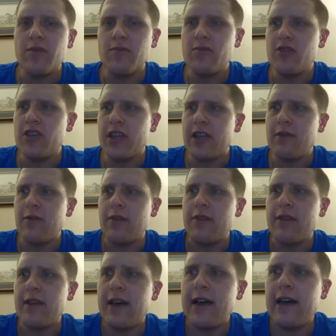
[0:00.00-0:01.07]
chicken with
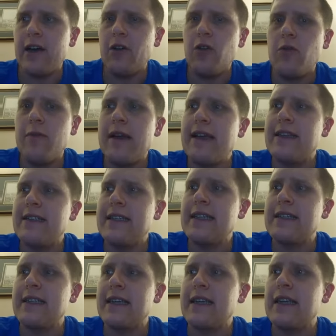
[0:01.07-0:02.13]
Old Bay
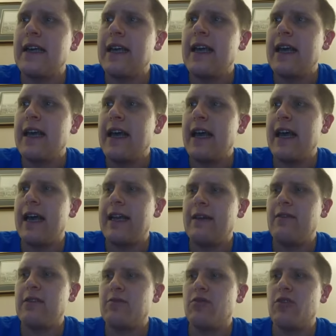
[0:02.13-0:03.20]
seasoning, and it
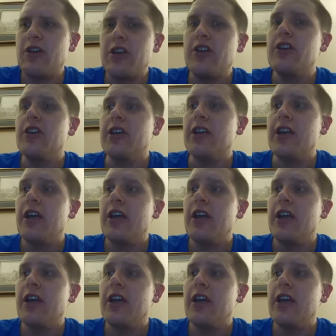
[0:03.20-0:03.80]
was pretty good.